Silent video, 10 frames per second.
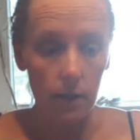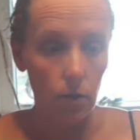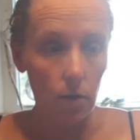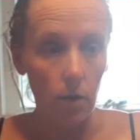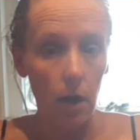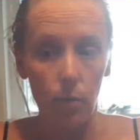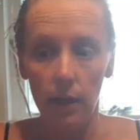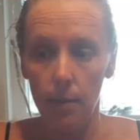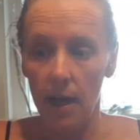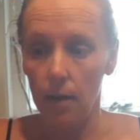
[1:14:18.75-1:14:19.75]
So I'll
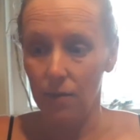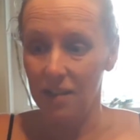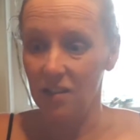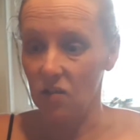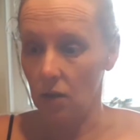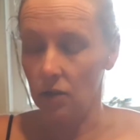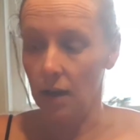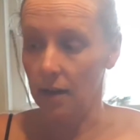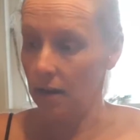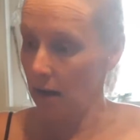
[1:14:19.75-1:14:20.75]
bring you back when this is all
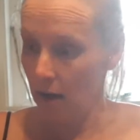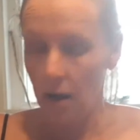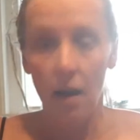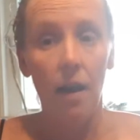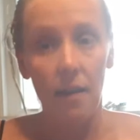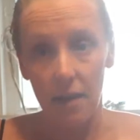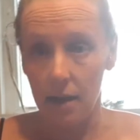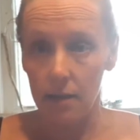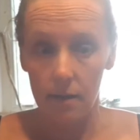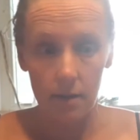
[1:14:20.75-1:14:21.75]
done and
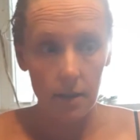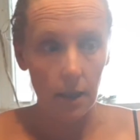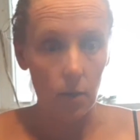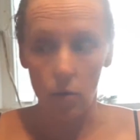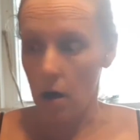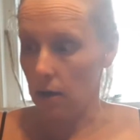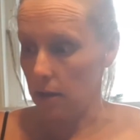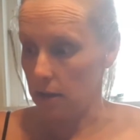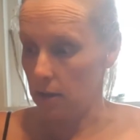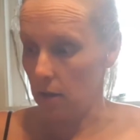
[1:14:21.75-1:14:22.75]
that stinking
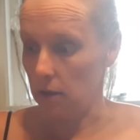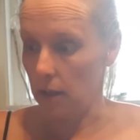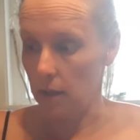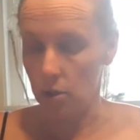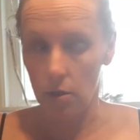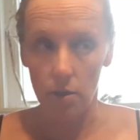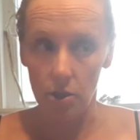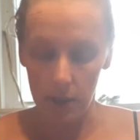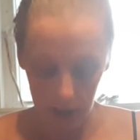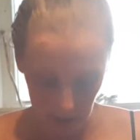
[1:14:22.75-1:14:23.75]
broccoli's all done. I should have
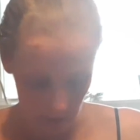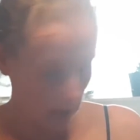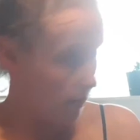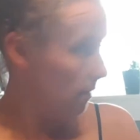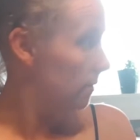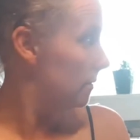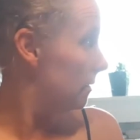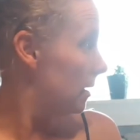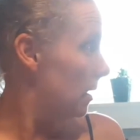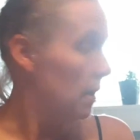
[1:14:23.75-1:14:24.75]
just steamed it.
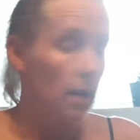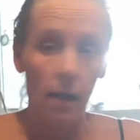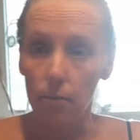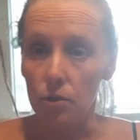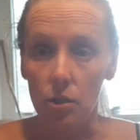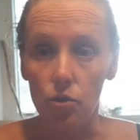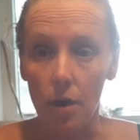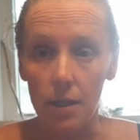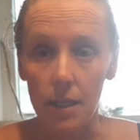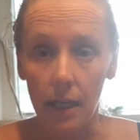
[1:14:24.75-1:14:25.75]
I was just
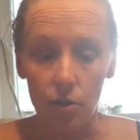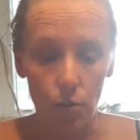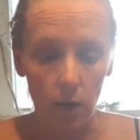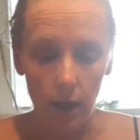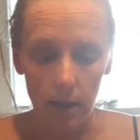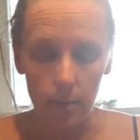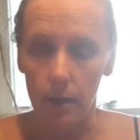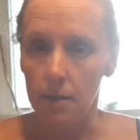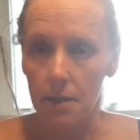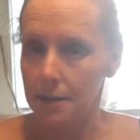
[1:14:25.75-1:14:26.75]
trying to take a shortcut, but
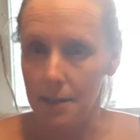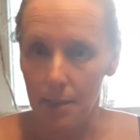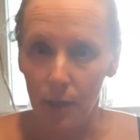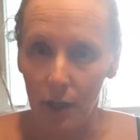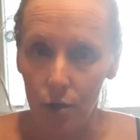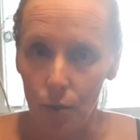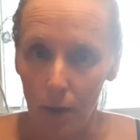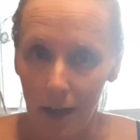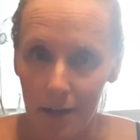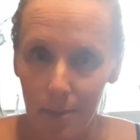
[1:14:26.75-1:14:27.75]
it doesn't seem like a
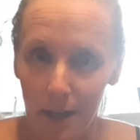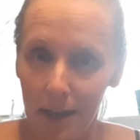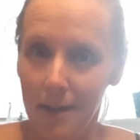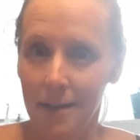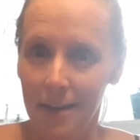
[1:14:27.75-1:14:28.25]
shortcut to me.